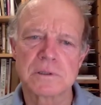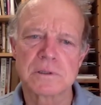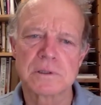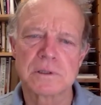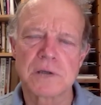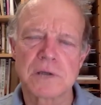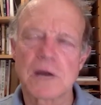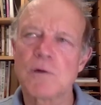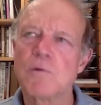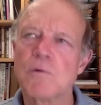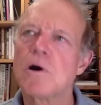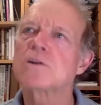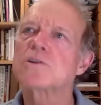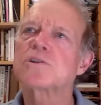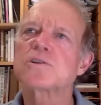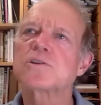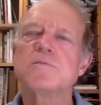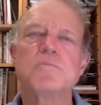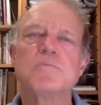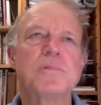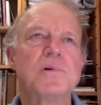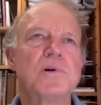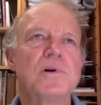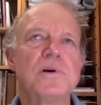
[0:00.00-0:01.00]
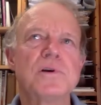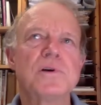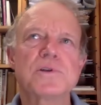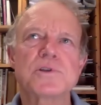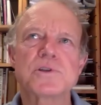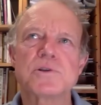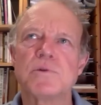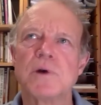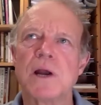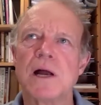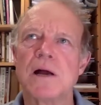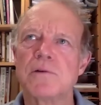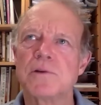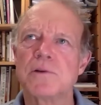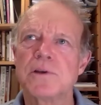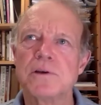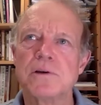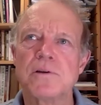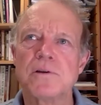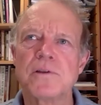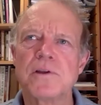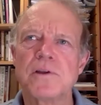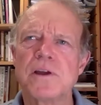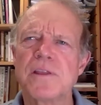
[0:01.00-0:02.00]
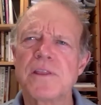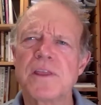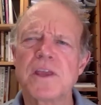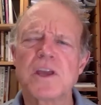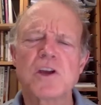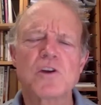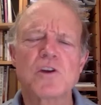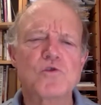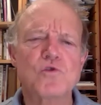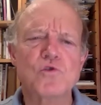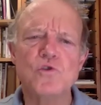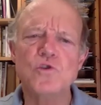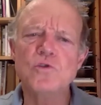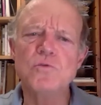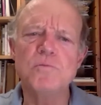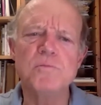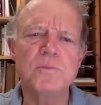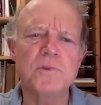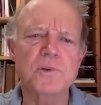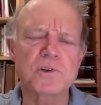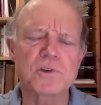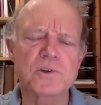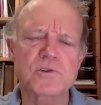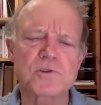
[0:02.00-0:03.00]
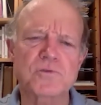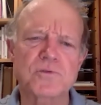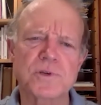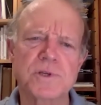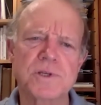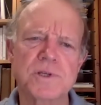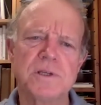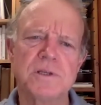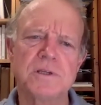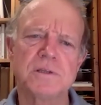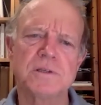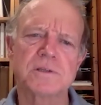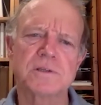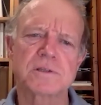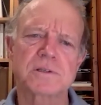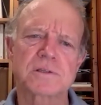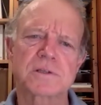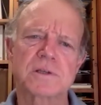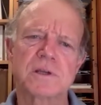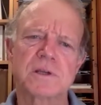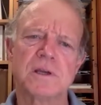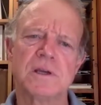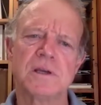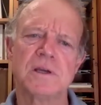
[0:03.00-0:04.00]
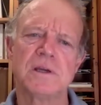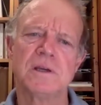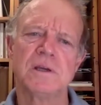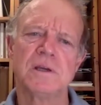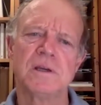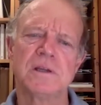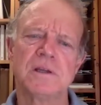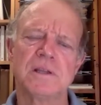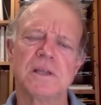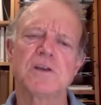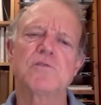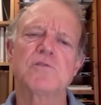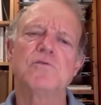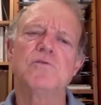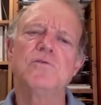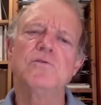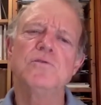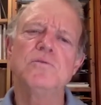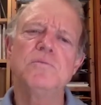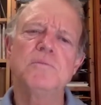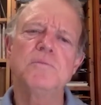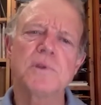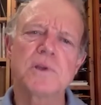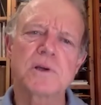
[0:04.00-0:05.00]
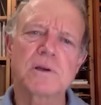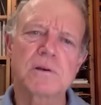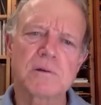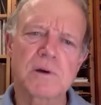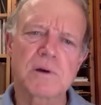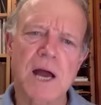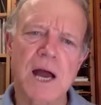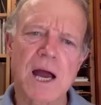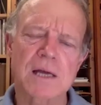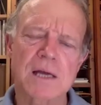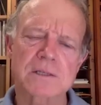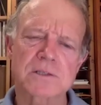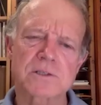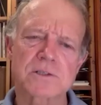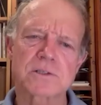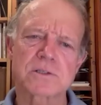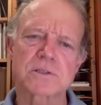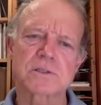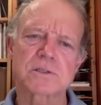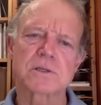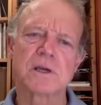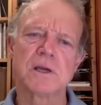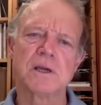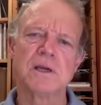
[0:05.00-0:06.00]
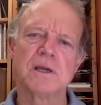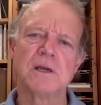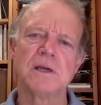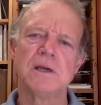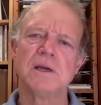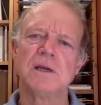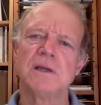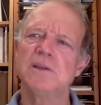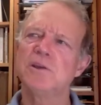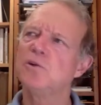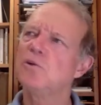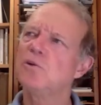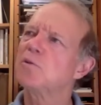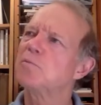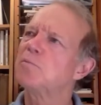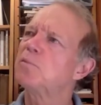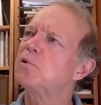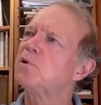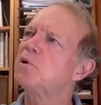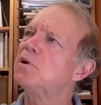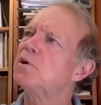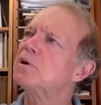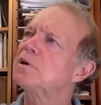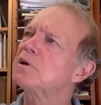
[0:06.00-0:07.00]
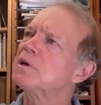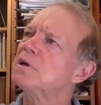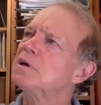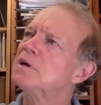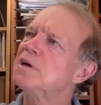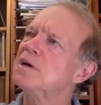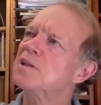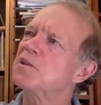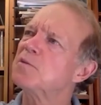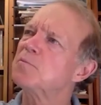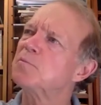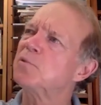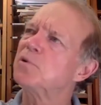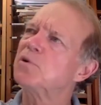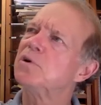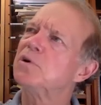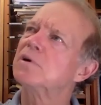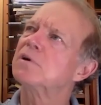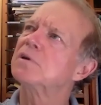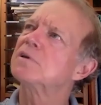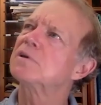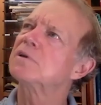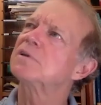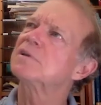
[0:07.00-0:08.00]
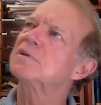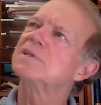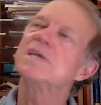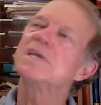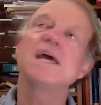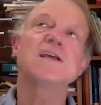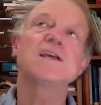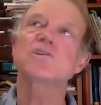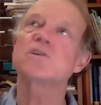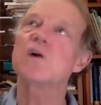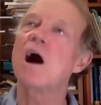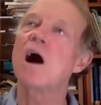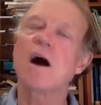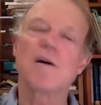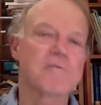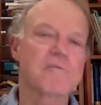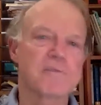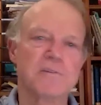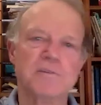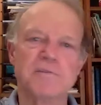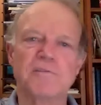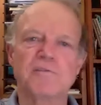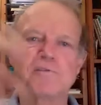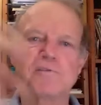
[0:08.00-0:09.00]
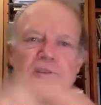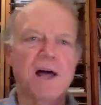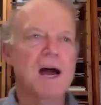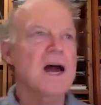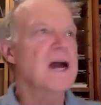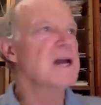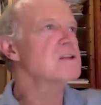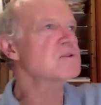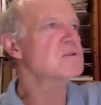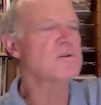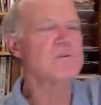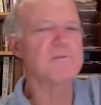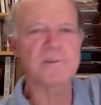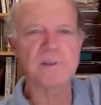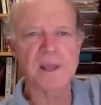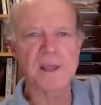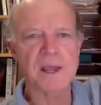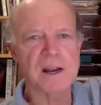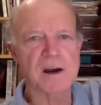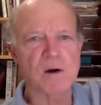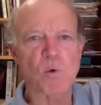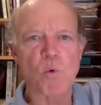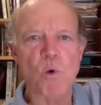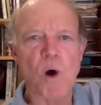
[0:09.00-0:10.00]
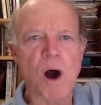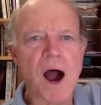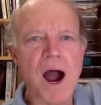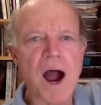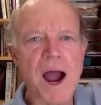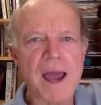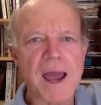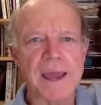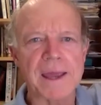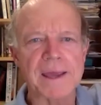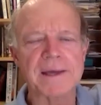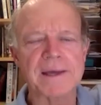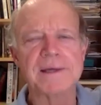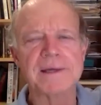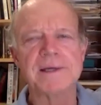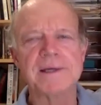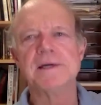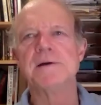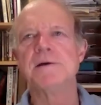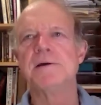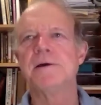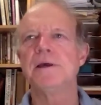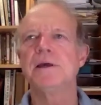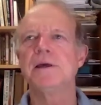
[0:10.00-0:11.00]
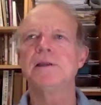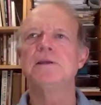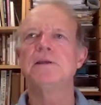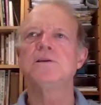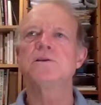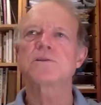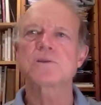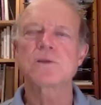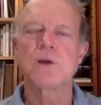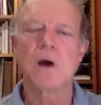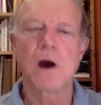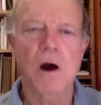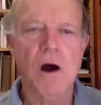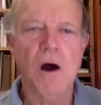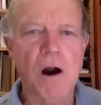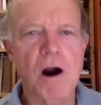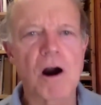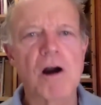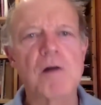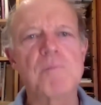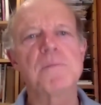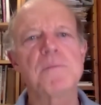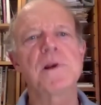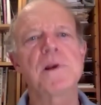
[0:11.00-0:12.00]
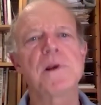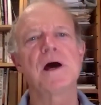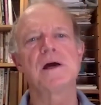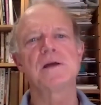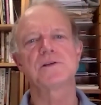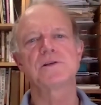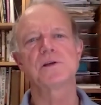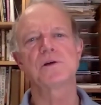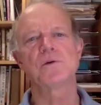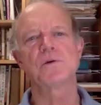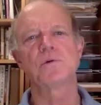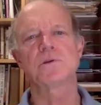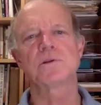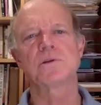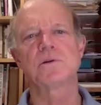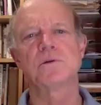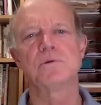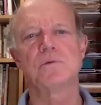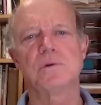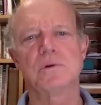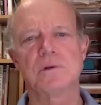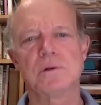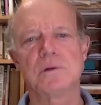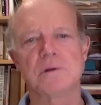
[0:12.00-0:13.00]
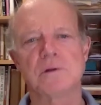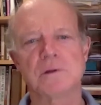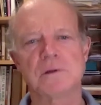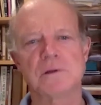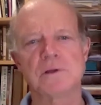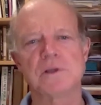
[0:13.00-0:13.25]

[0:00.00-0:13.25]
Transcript: I watch the birds around here. They groom the trees. They groom the grass. You know, the bird takes off and flies over there. Why? It is harmonizing with the world.